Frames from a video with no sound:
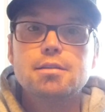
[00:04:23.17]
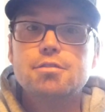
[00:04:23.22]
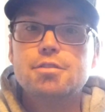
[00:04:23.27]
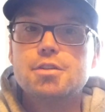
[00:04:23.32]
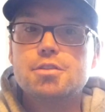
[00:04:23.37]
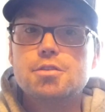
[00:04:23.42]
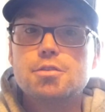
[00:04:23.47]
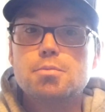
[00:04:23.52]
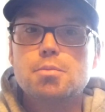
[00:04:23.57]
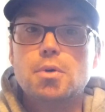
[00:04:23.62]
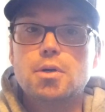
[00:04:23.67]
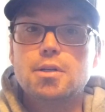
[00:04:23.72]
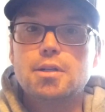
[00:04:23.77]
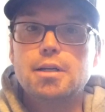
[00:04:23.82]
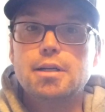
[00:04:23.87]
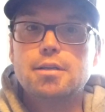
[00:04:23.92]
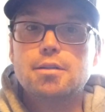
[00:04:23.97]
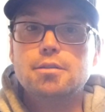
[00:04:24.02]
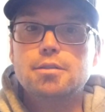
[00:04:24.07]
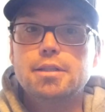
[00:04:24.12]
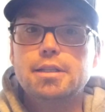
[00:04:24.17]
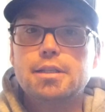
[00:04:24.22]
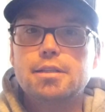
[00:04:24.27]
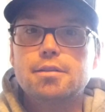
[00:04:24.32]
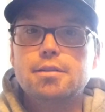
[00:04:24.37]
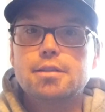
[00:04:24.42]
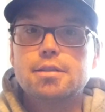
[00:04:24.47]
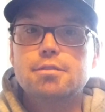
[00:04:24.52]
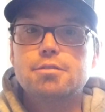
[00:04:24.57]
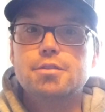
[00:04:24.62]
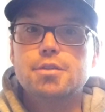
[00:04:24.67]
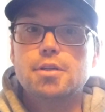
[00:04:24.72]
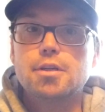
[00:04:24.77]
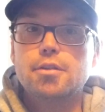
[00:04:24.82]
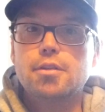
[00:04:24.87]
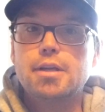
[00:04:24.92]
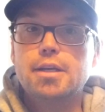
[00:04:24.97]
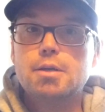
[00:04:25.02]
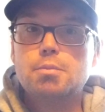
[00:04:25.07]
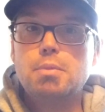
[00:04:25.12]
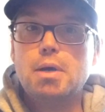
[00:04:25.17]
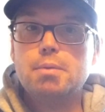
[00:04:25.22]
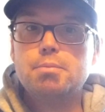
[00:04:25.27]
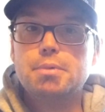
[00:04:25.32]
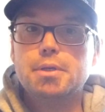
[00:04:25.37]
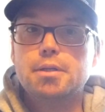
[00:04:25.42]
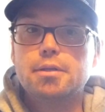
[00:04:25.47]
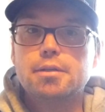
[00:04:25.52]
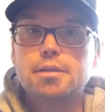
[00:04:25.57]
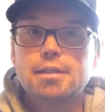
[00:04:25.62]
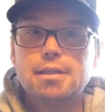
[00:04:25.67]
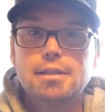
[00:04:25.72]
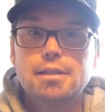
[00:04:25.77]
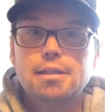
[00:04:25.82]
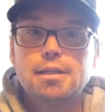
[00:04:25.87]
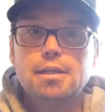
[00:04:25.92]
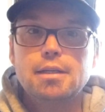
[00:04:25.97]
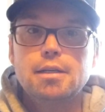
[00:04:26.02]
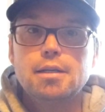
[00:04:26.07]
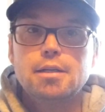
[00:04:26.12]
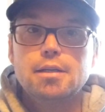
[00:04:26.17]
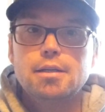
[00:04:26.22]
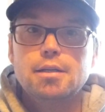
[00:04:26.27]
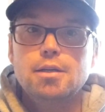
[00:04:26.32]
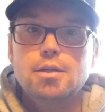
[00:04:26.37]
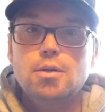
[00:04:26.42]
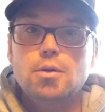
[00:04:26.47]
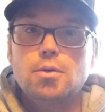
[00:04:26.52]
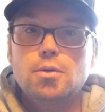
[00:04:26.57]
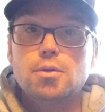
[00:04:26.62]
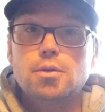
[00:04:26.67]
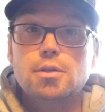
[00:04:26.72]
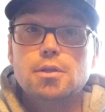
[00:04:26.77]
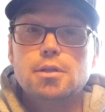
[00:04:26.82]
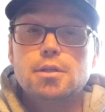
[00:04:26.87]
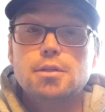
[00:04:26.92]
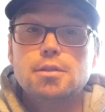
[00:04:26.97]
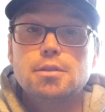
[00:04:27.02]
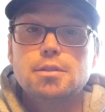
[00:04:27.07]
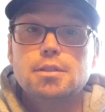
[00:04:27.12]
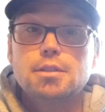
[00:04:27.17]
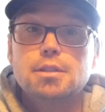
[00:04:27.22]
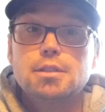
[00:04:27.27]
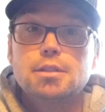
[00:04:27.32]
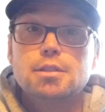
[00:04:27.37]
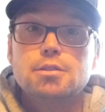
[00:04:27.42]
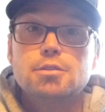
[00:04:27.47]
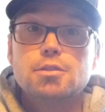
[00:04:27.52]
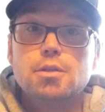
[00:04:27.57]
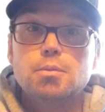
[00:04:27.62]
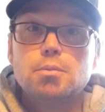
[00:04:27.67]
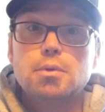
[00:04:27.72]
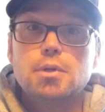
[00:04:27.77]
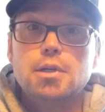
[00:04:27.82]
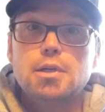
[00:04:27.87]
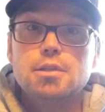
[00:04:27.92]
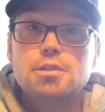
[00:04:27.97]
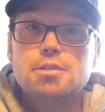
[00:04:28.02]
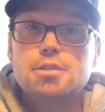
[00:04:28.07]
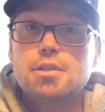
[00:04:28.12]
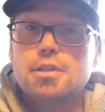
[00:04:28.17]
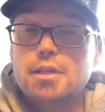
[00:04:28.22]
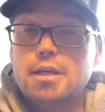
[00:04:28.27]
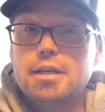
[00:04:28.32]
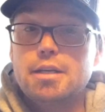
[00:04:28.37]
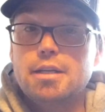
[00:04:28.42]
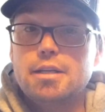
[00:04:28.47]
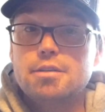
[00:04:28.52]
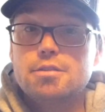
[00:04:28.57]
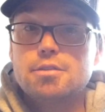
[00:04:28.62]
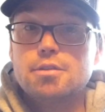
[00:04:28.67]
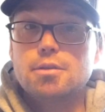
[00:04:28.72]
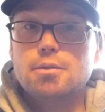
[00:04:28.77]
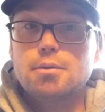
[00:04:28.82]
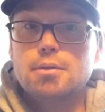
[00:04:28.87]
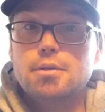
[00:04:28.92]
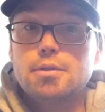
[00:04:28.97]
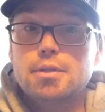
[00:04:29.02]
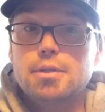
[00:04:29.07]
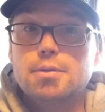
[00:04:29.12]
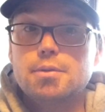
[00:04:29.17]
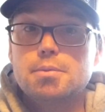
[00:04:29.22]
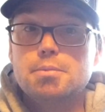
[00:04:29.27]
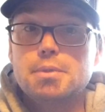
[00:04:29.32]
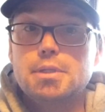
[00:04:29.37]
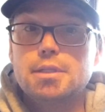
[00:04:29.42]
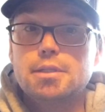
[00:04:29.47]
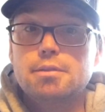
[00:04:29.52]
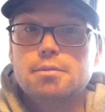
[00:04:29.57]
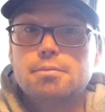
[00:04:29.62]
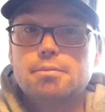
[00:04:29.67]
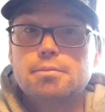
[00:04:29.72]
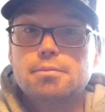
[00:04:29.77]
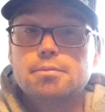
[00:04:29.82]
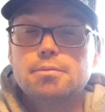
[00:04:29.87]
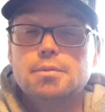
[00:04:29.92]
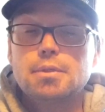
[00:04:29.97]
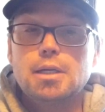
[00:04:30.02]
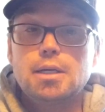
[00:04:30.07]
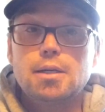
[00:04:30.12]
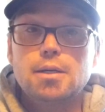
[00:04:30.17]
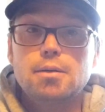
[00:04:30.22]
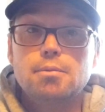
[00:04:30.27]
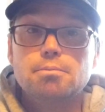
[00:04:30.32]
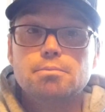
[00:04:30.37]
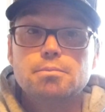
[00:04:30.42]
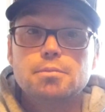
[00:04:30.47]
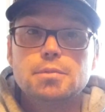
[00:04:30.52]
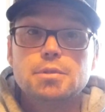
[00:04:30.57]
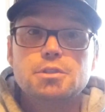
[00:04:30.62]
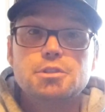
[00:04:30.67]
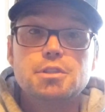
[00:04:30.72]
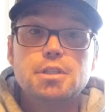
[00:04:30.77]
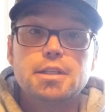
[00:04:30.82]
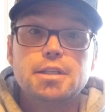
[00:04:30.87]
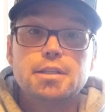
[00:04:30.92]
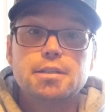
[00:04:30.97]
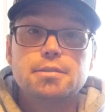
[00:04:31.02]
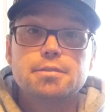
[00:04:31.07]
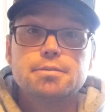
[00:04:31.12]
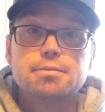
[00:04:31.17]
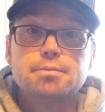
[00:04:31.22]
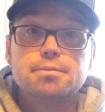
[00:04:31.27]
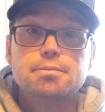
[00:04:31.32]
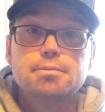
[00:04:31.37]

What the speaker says: Fish is more like a lake, like if you're on Lake Pepin or somewhere else to that nature where they would be sitting,